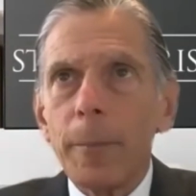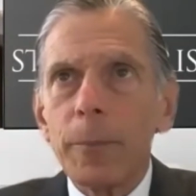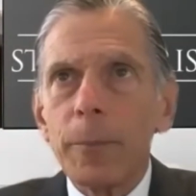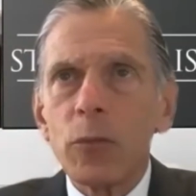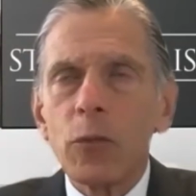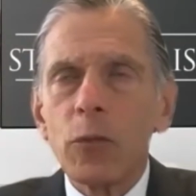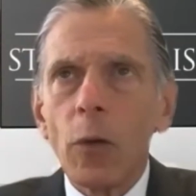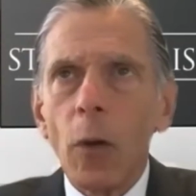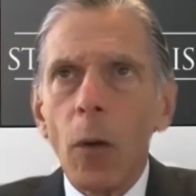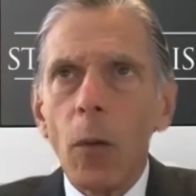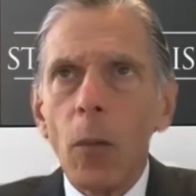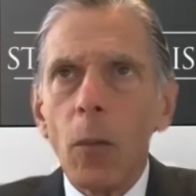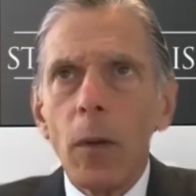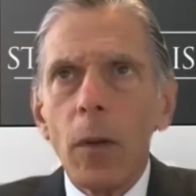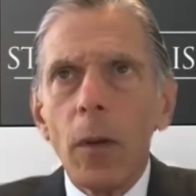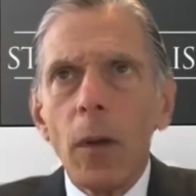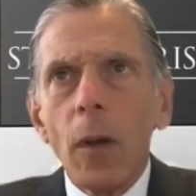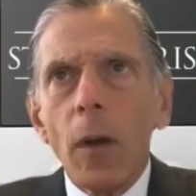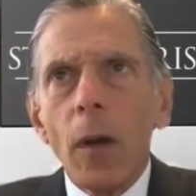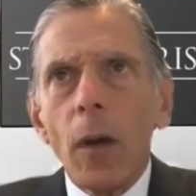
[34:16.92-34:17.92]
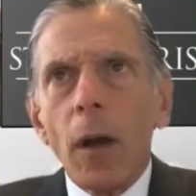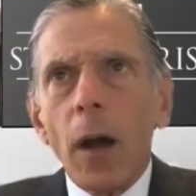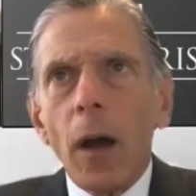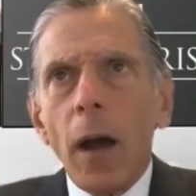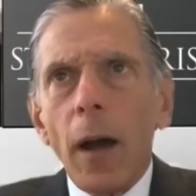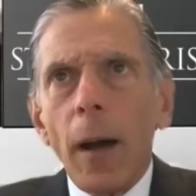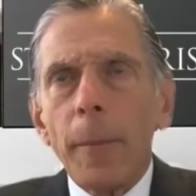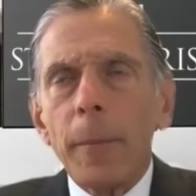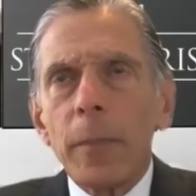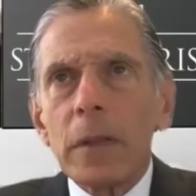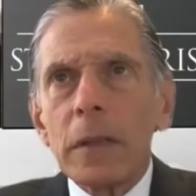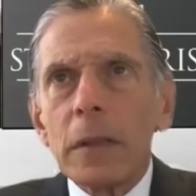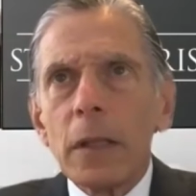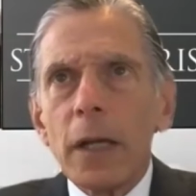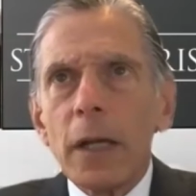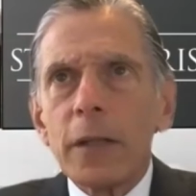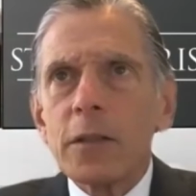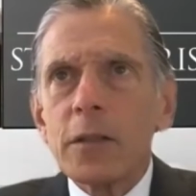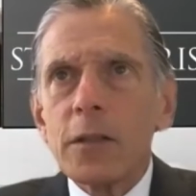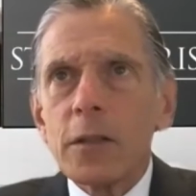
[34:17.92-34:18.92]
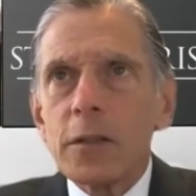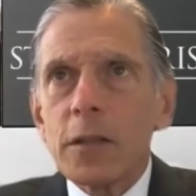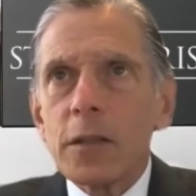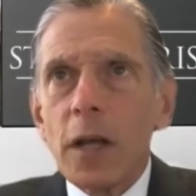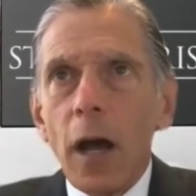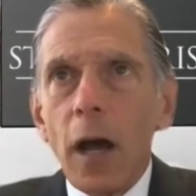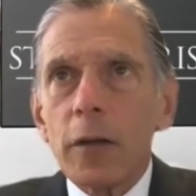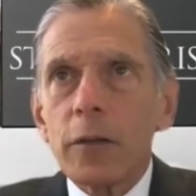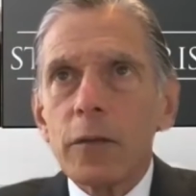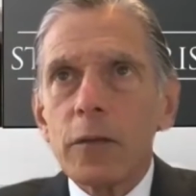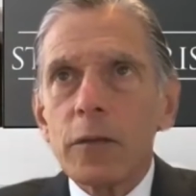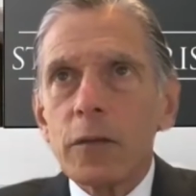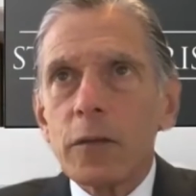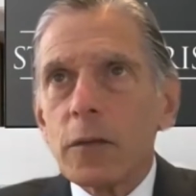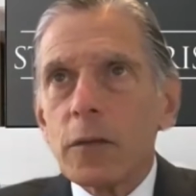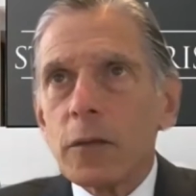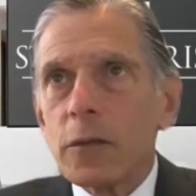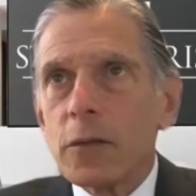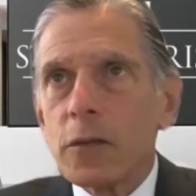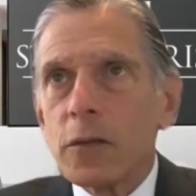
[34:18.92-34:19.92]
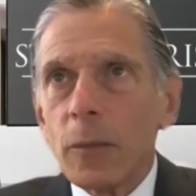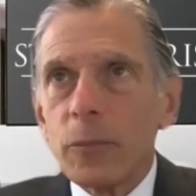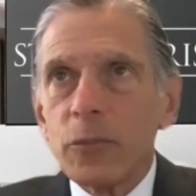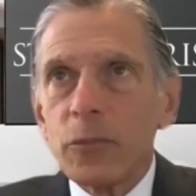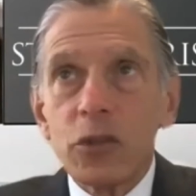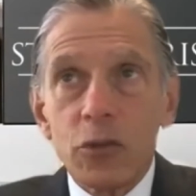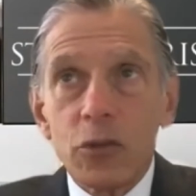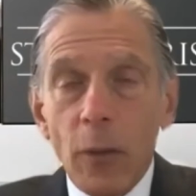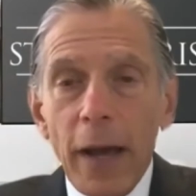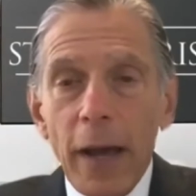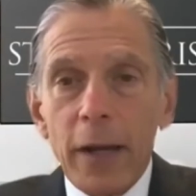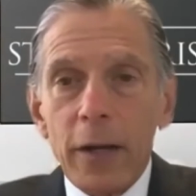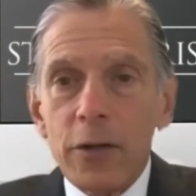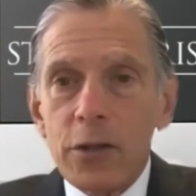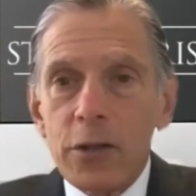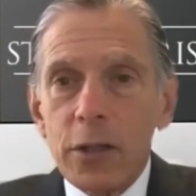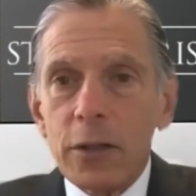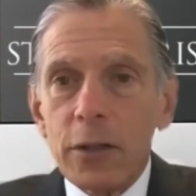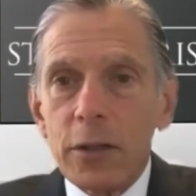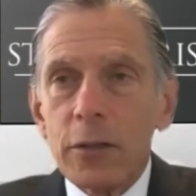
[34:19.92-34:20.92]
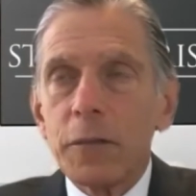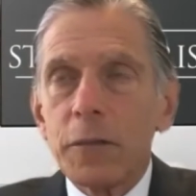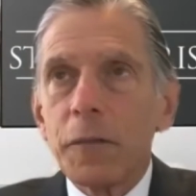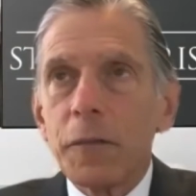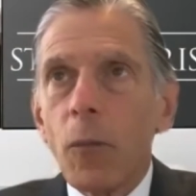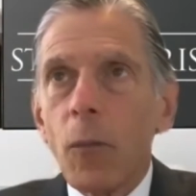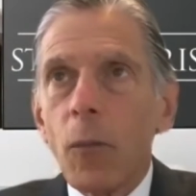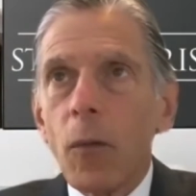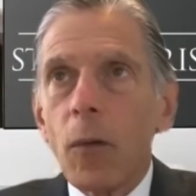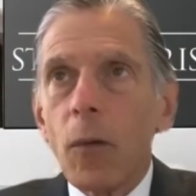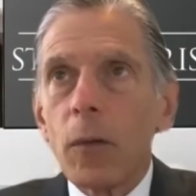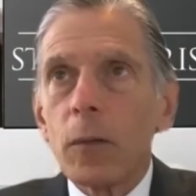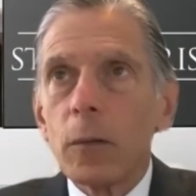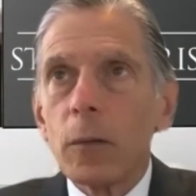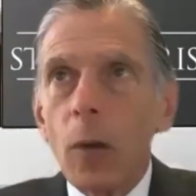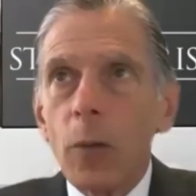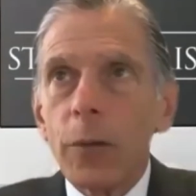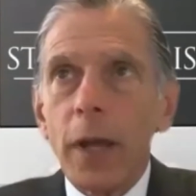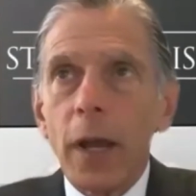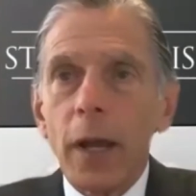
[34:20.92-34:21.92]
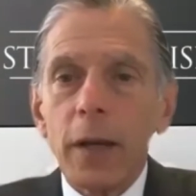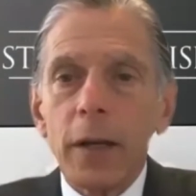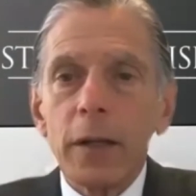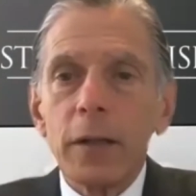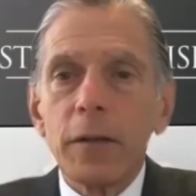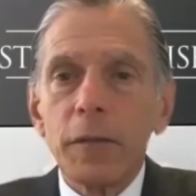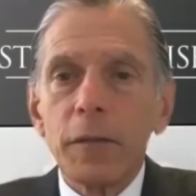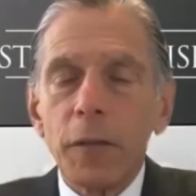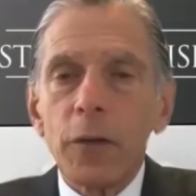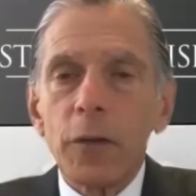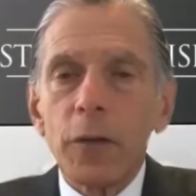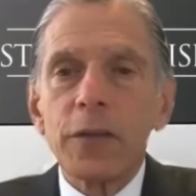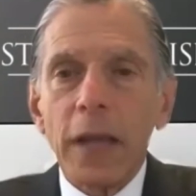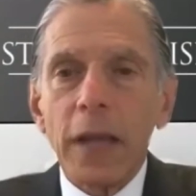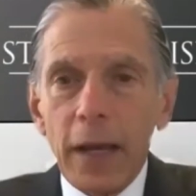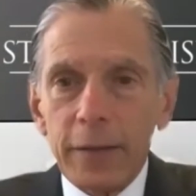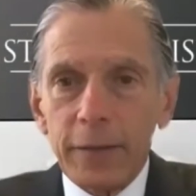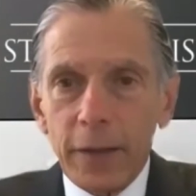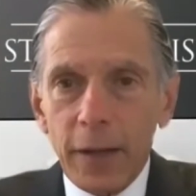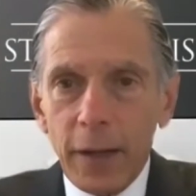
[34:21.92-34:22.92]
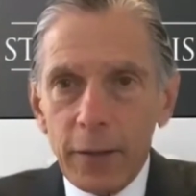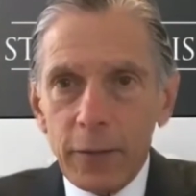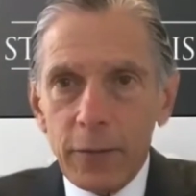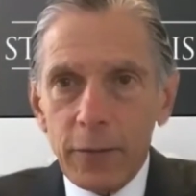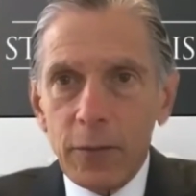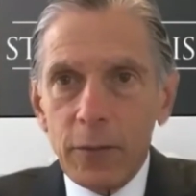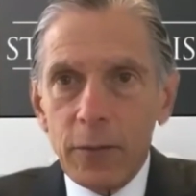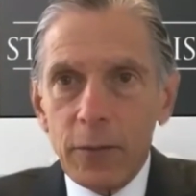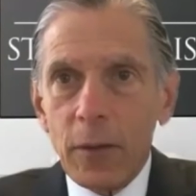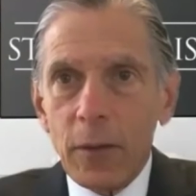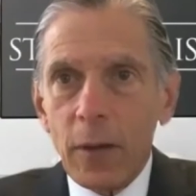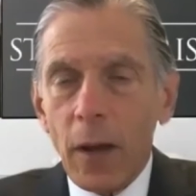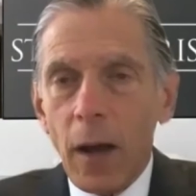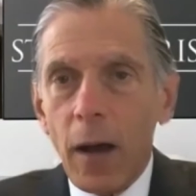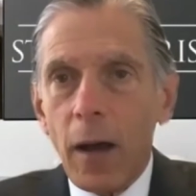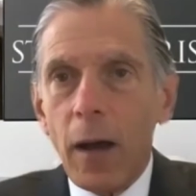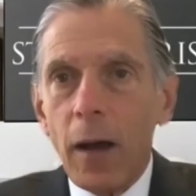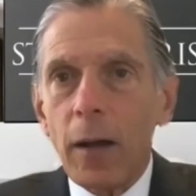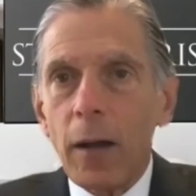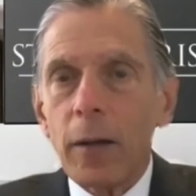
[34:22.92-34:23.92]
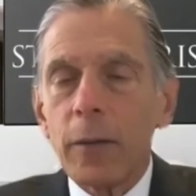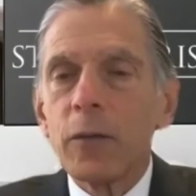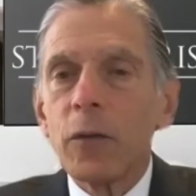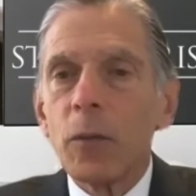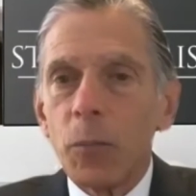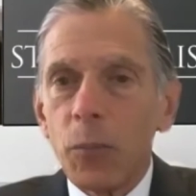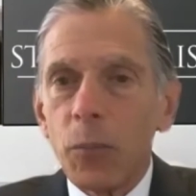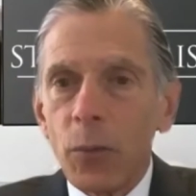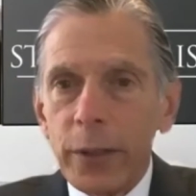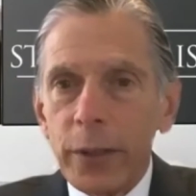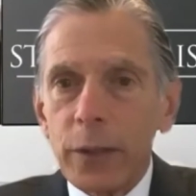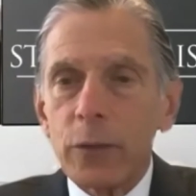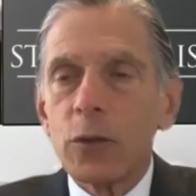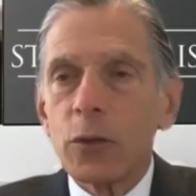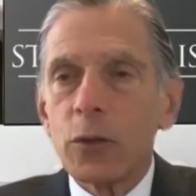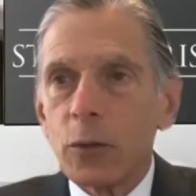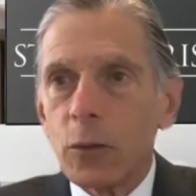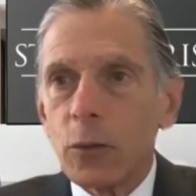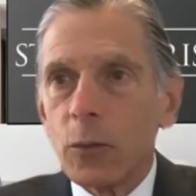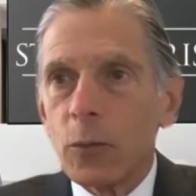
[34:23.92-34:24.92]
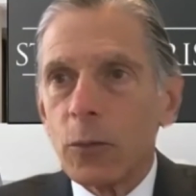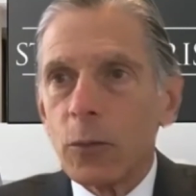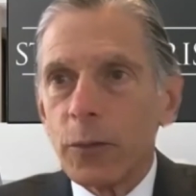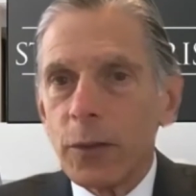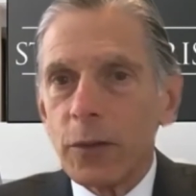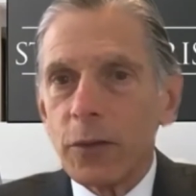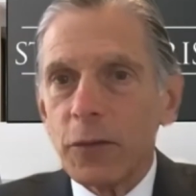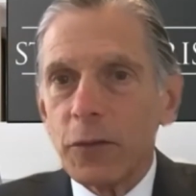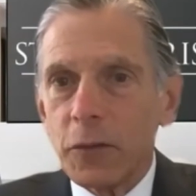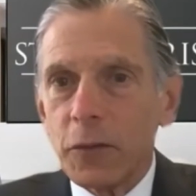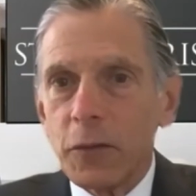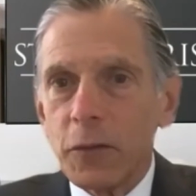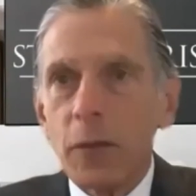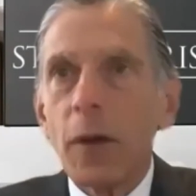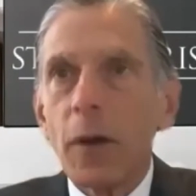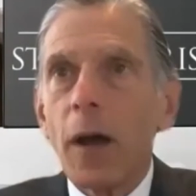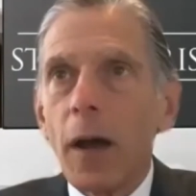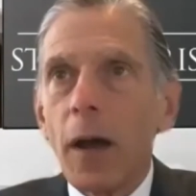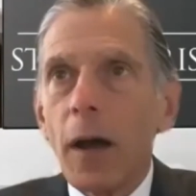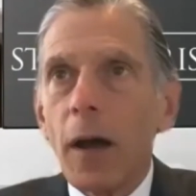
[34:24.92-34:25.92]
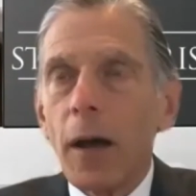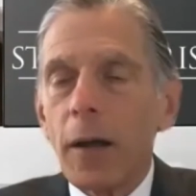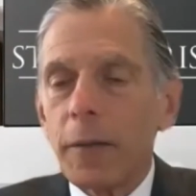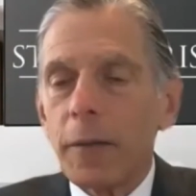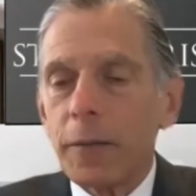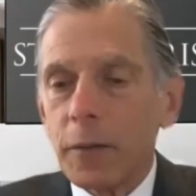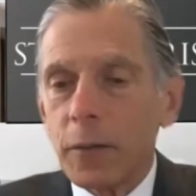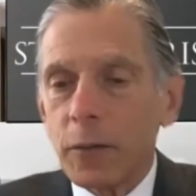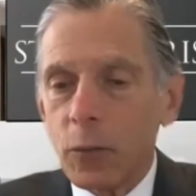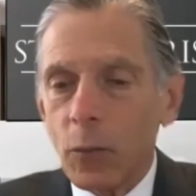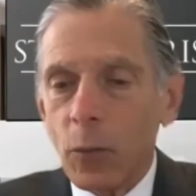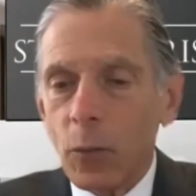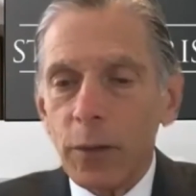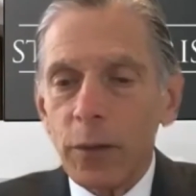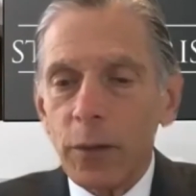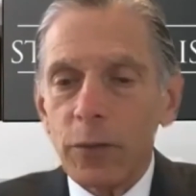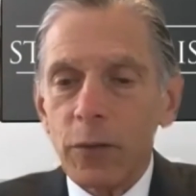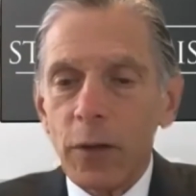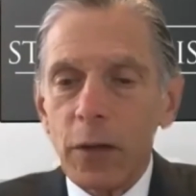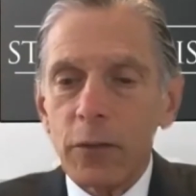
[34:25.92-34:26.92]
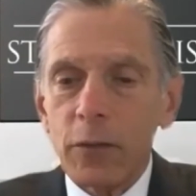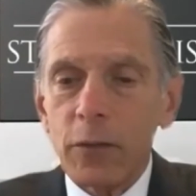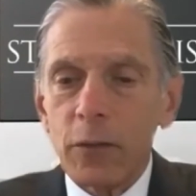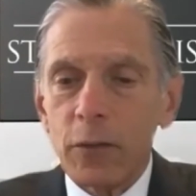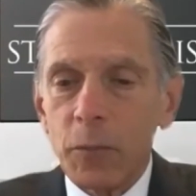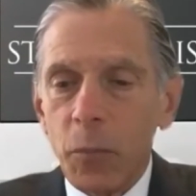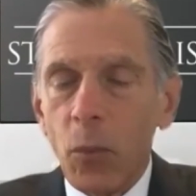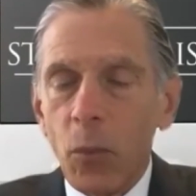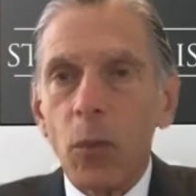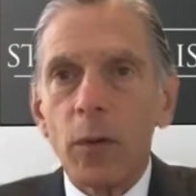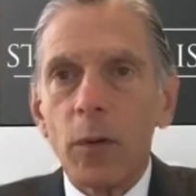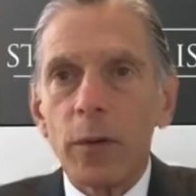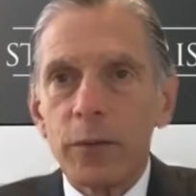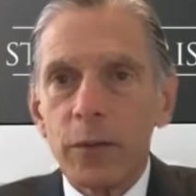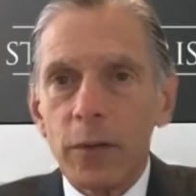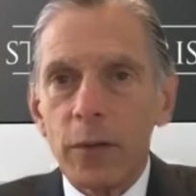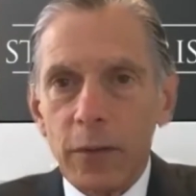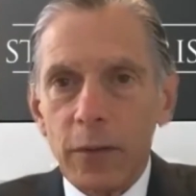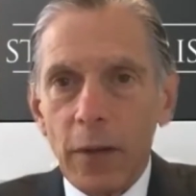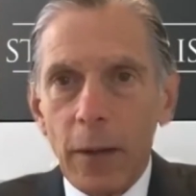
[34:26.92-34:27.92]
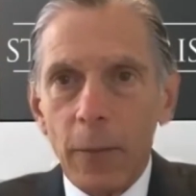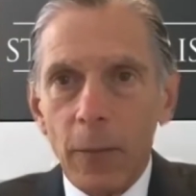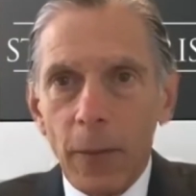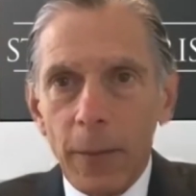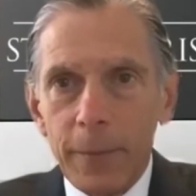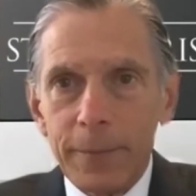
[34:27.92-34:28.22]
so let's discuss some strategies for locating diverse candidates. to bring to these organizations, boards, et cetera.